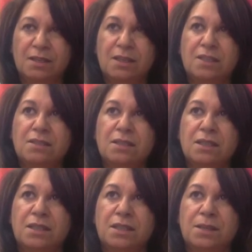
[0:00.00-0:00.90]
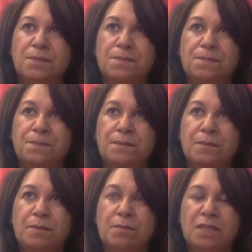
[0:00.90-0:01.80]
things like
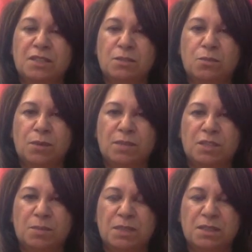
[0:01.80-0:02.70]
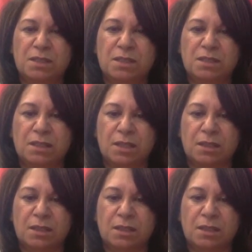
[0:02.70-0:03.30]
men's and women's business,